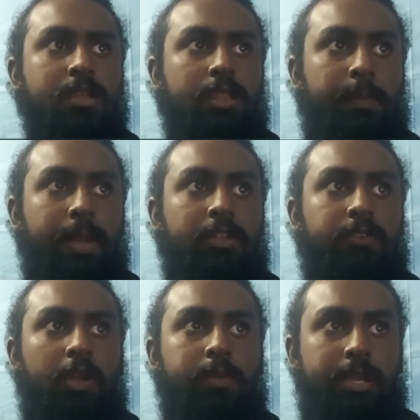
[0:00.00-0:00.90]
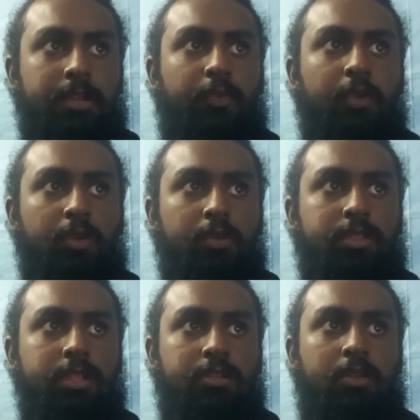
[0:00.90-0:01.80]
The path of the object follows
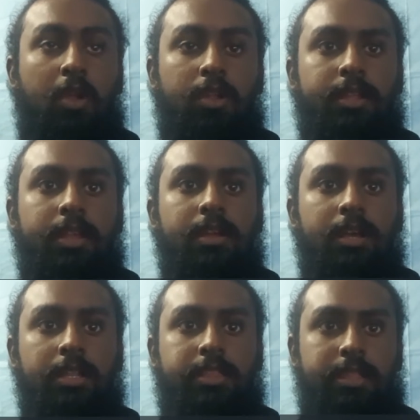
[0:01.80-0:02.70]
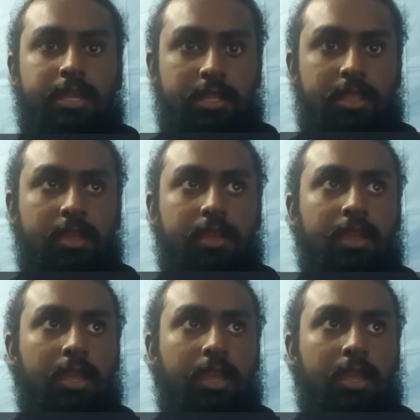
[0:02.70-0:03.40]
is called a trajectory.